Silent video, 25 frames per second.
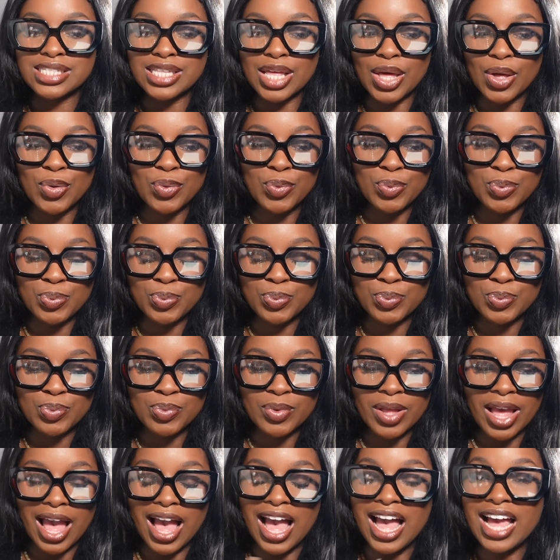So
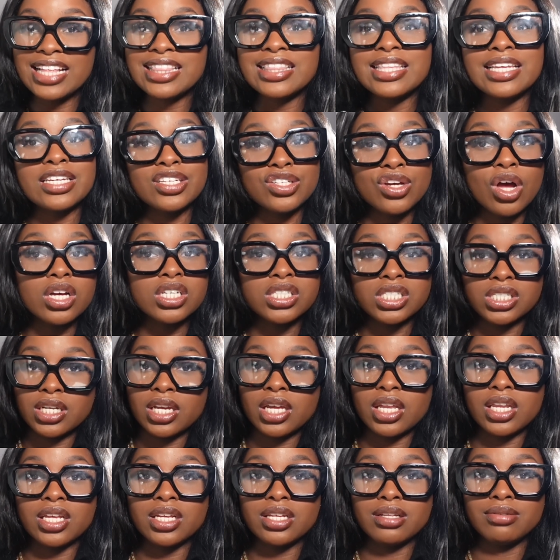I think y'all should
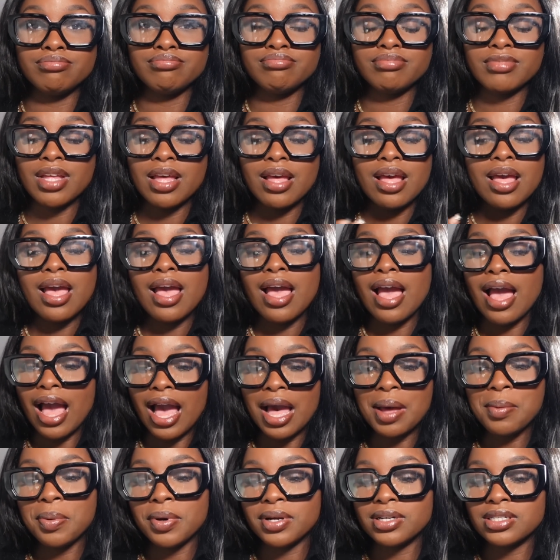get it.
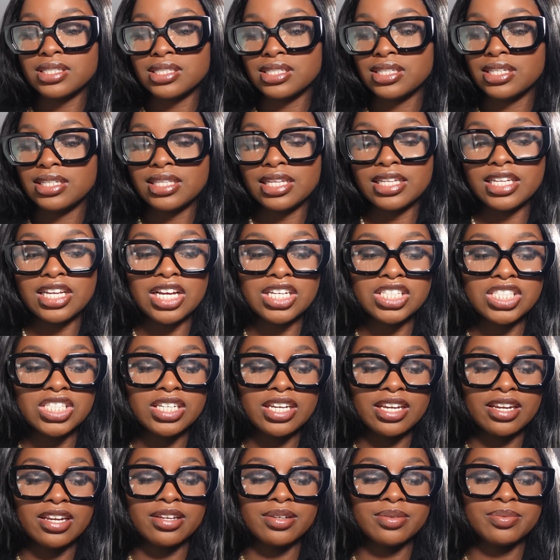I personally think y'all should
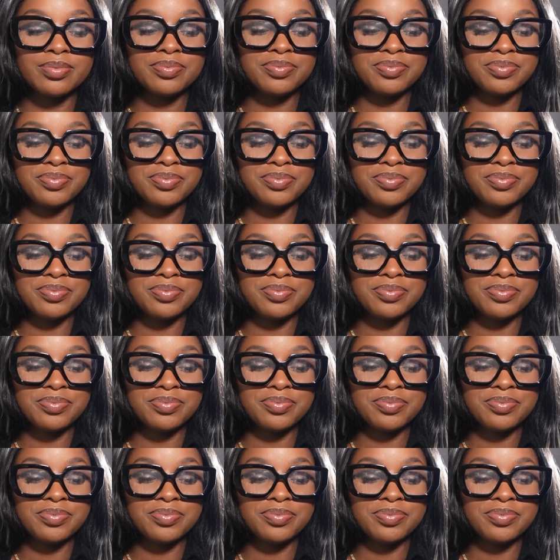get it.